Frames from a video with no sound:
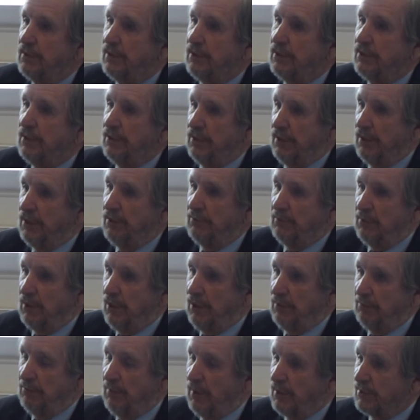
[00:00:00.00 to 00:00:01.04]
in
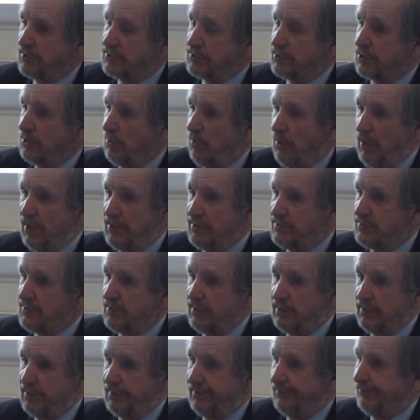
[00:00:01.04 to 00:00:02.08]
Mexico, I
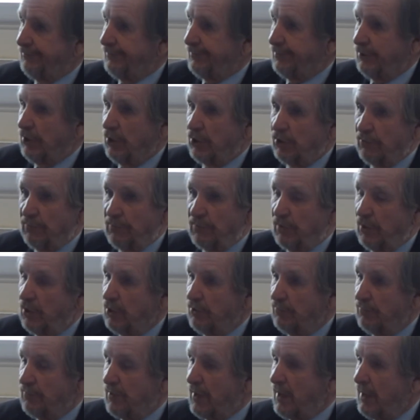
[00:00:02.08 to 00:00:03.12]
see a lot
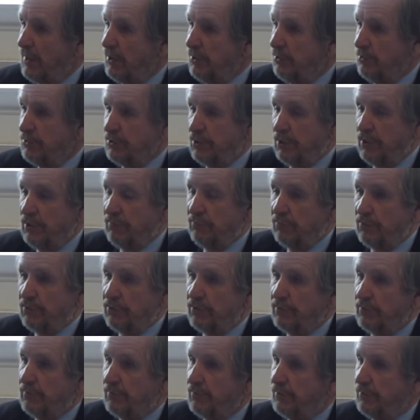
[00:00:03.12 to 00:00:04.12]
of value delivered